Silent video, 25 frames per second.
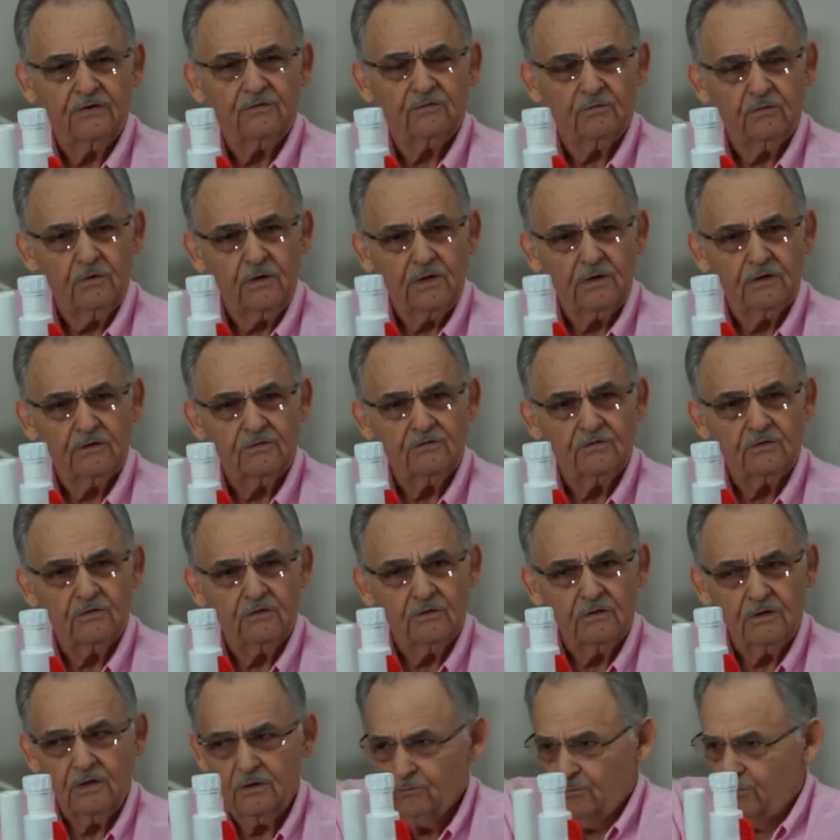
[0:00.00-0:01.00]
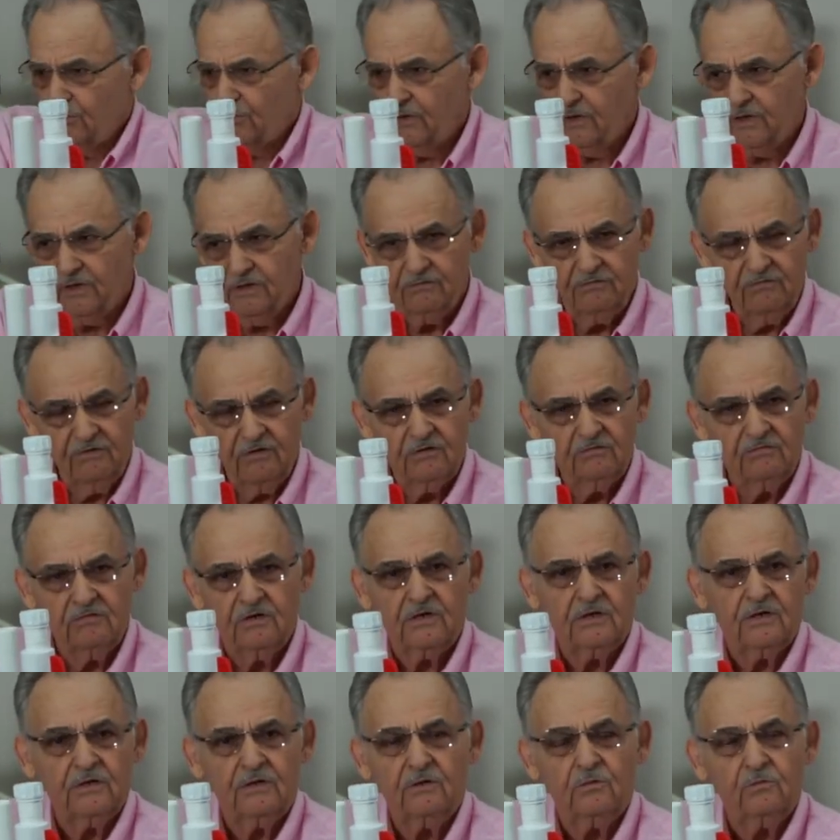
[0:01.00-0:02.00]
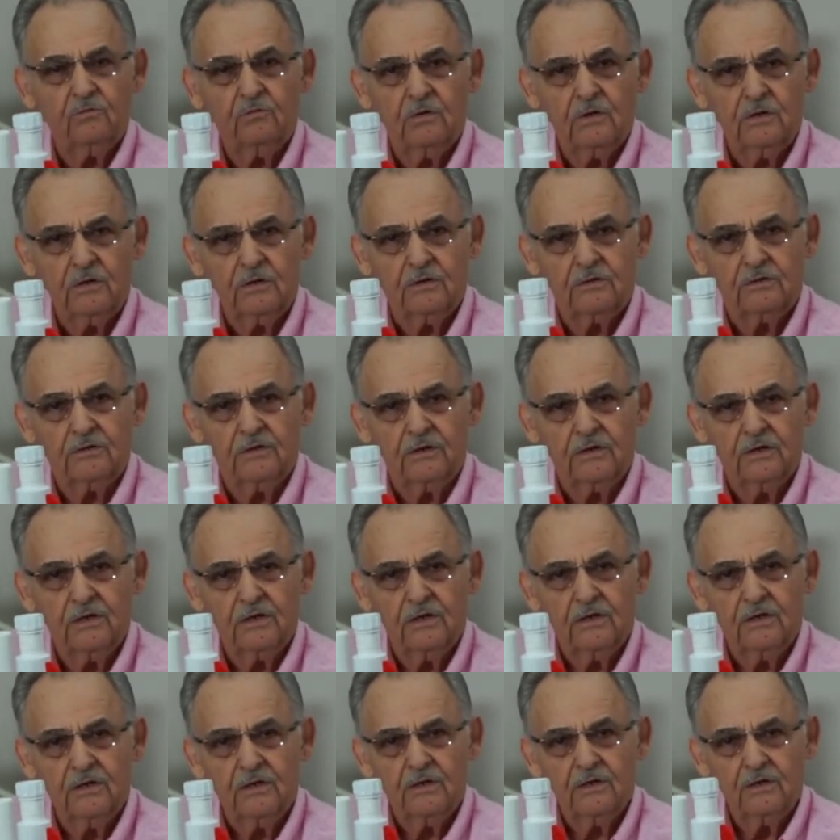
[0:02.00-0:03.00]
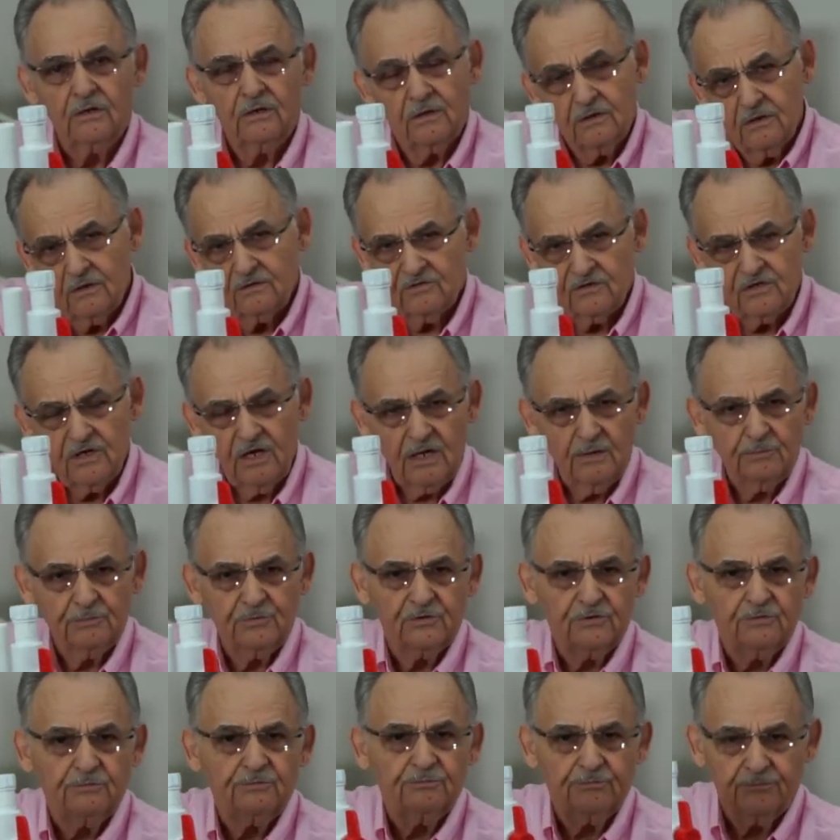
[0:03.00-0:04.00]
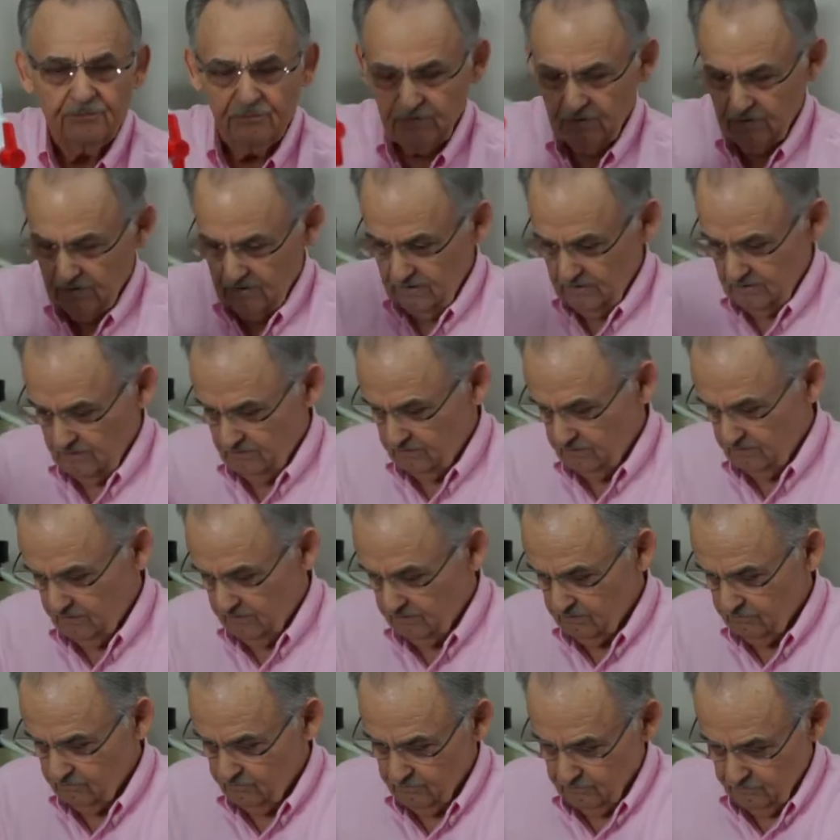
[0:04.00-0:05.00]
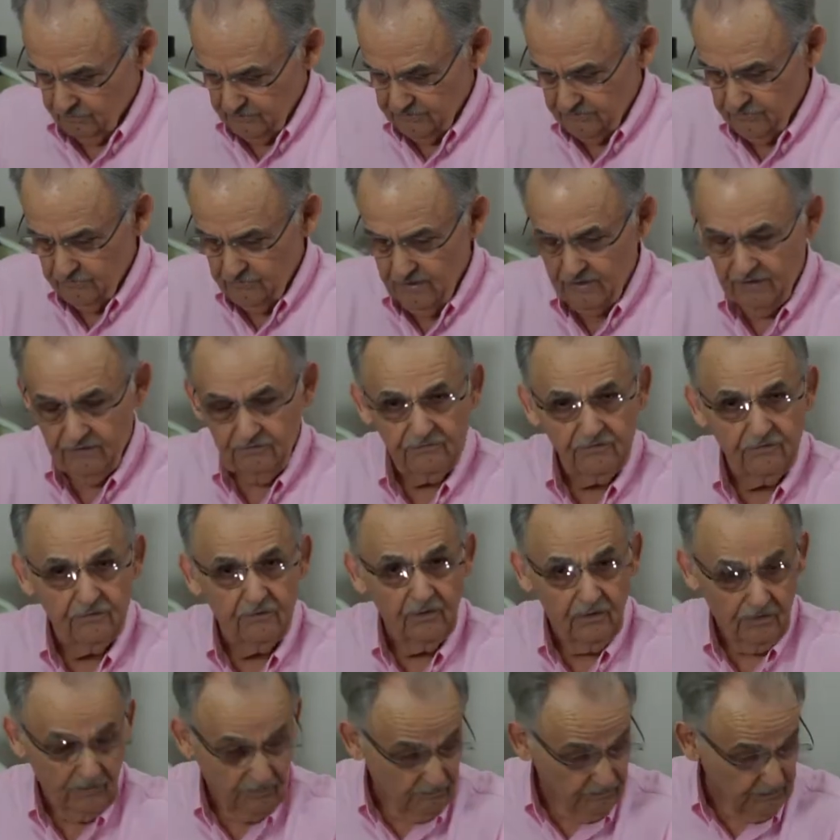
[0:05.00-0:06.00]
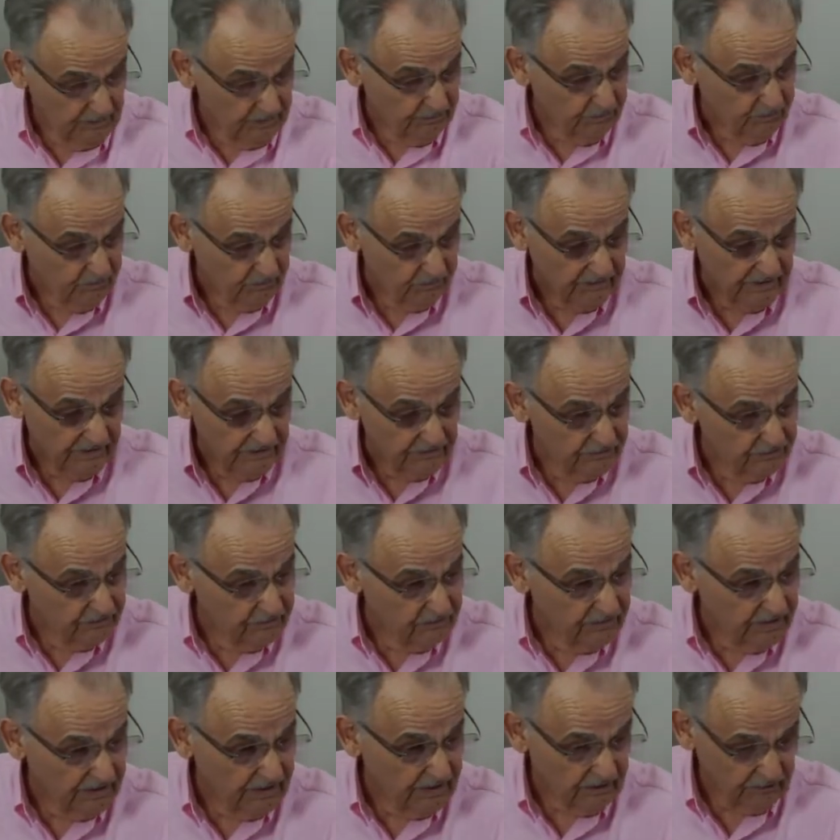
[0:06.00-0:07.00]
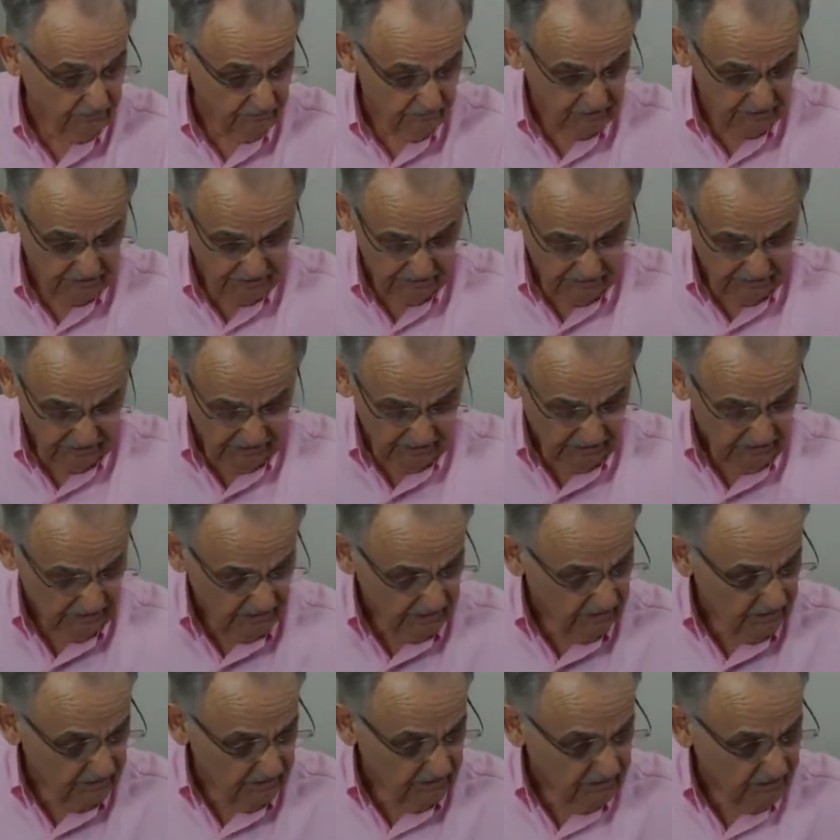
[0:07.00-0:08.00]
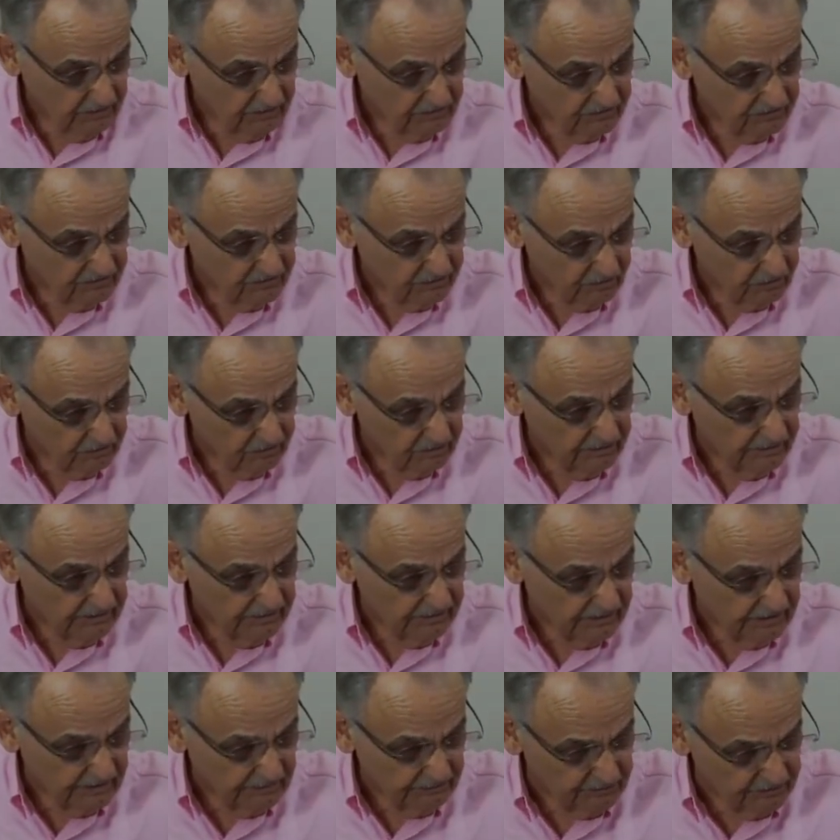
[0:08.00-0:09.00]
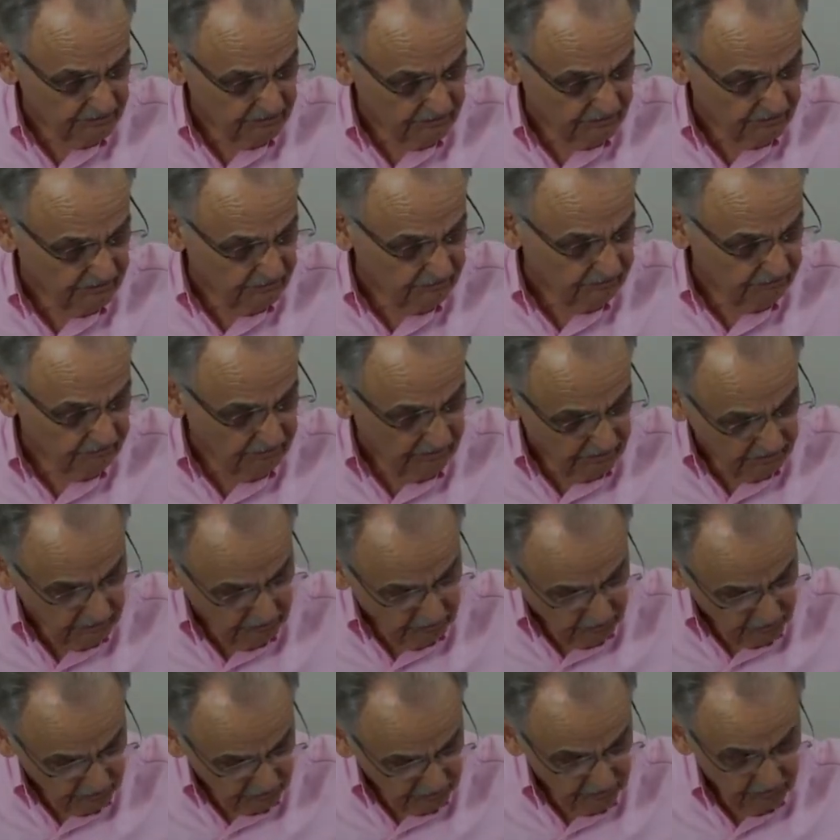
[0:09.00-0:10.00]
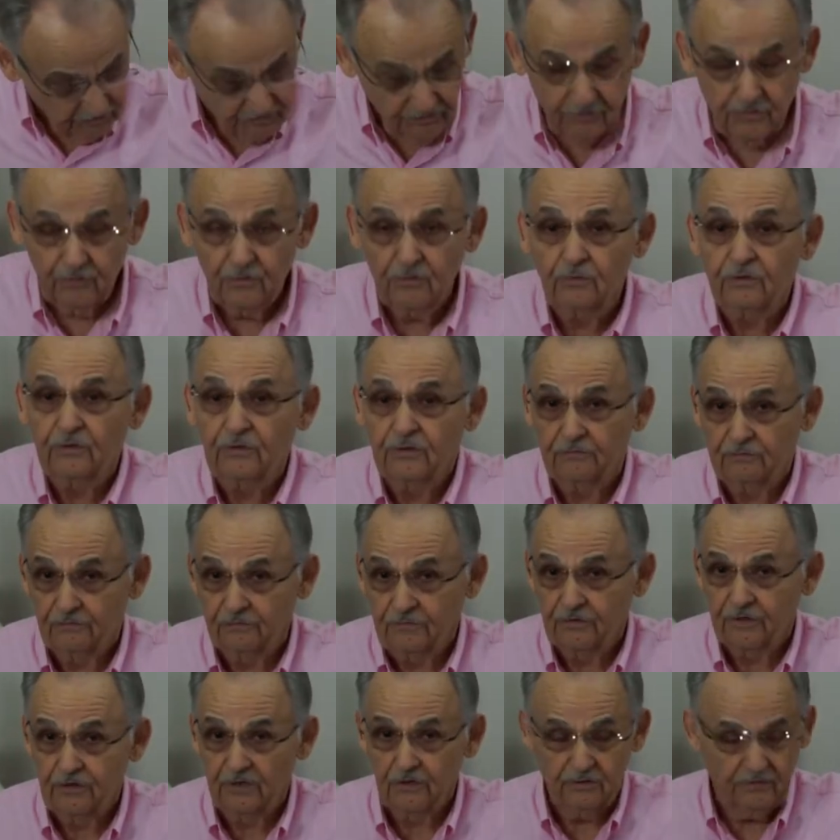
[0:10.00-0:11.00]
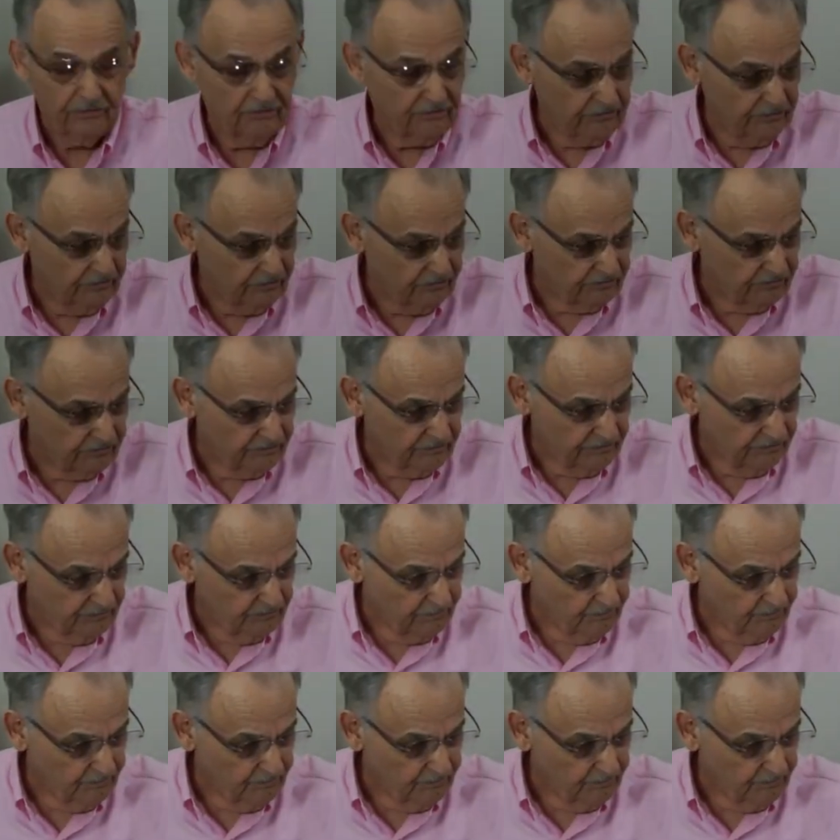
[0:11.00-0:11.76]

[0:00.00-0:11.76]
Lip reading: threads and put any valve on it you wanted. It's an option, and we do have people that do that, but it's totally an option and available to you if you care to use it.